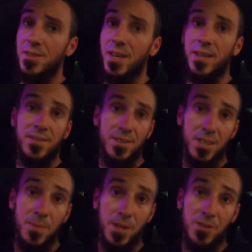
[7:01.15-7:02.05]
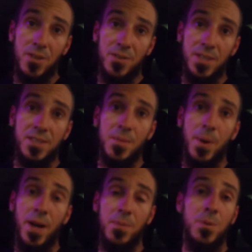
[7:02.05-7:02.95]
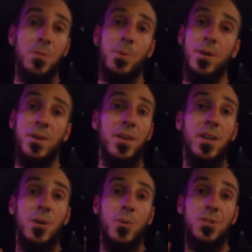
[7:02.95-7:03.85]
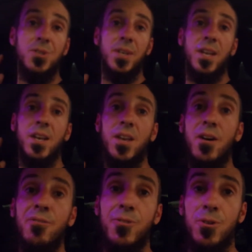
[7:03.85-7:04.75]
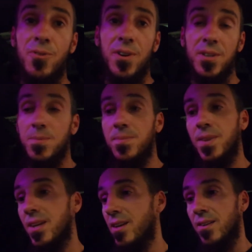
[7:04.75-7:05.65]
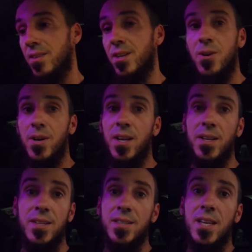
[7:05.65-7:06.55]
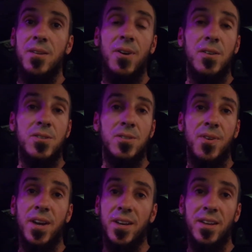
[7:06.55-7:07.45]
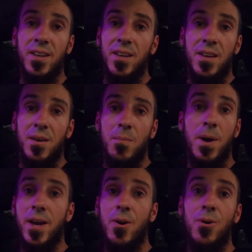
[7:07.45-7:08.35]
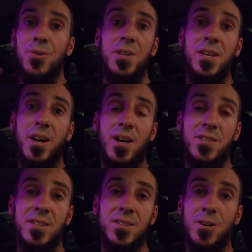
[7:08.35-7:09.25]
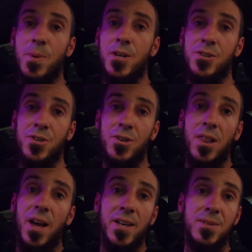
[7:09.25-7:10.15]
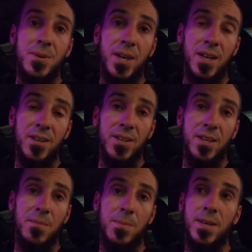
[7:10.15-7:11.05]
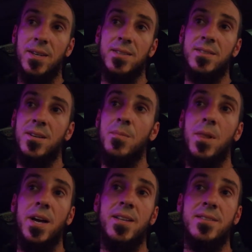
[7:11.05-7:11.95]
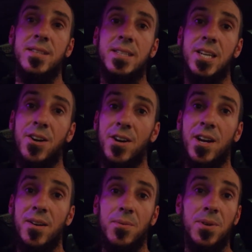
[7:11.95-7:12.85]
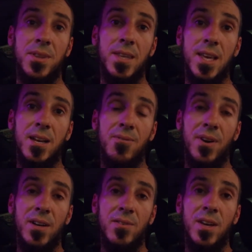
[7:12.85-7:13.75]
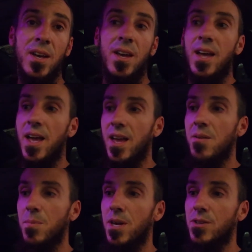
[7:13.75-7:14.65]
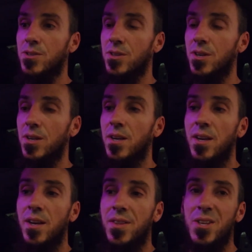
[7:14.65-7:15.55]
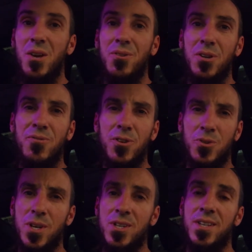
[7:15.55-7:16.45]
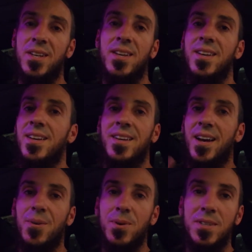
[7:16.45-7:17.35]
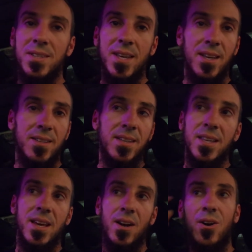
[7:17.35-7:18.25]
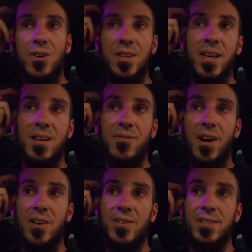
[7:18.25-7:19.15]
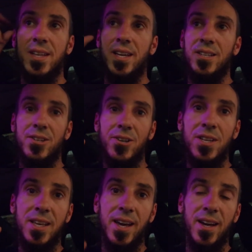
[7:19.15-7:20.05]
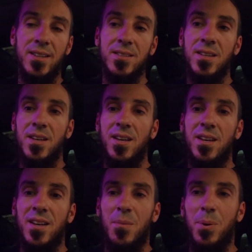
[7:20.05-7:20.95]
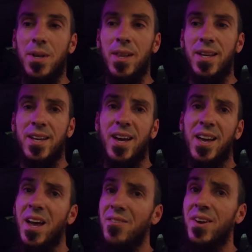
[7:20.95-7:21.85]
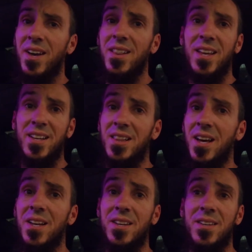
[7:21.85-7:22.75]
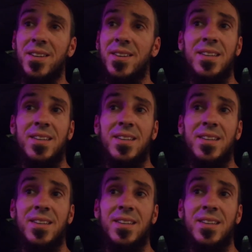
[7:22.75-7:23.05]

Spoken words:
to that. You need to make sure everything's compatible, but once you get enough fuel volume, then go ahead, because the 85 is just fine. My only cautions are make sure your lines will handle it, because some lines deteriorate with E85, and make sure that you have good filtration. I don't want to say that all E85 is like dirty gas, but like I have had like a lot of